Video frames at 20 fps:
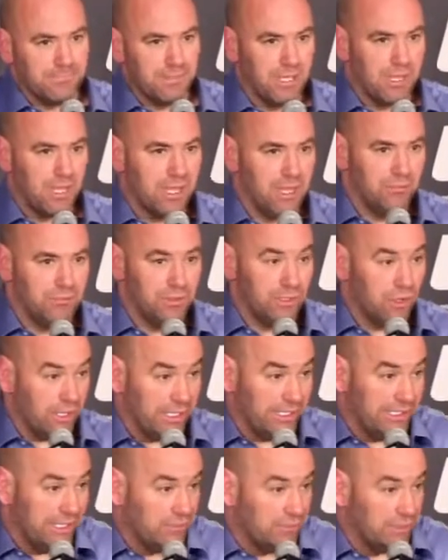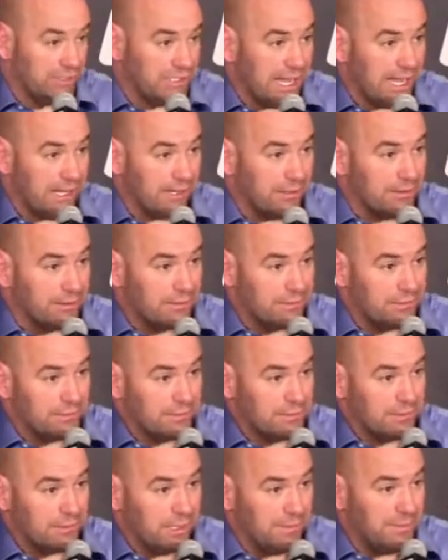No, he didn't retire.
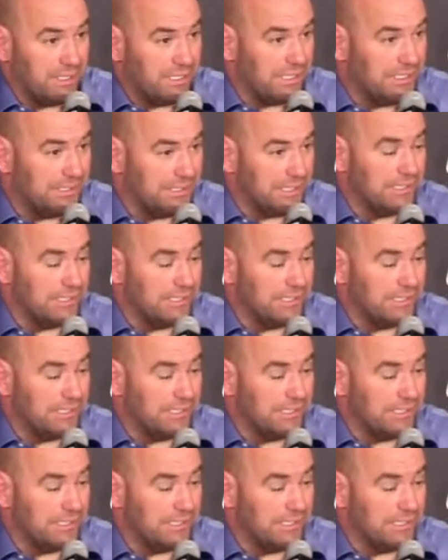I mean, he didn't.